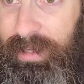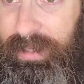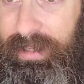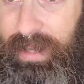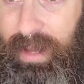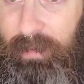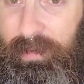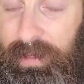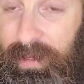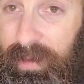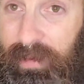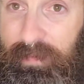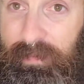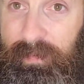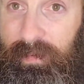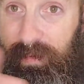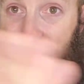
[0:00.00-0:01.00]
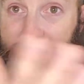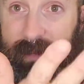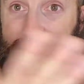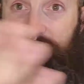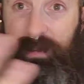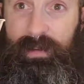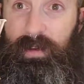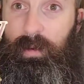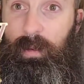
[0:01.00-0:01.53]
W for
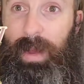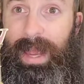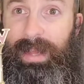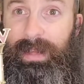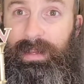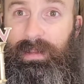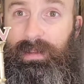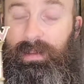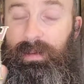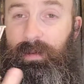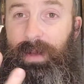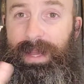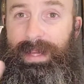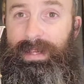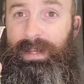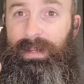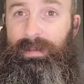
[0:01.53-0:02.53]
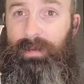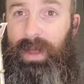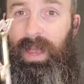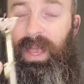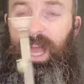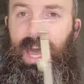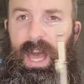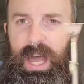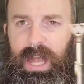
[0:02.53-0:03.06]
two Weasleys, right?
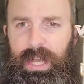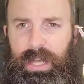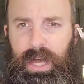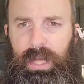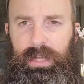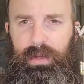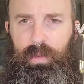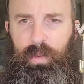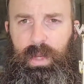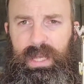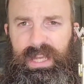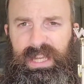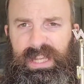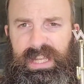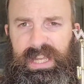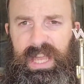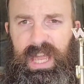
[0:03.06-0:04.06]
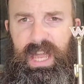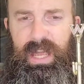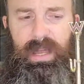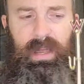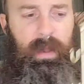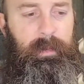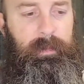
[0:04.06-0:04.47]
Another Weasley, eh?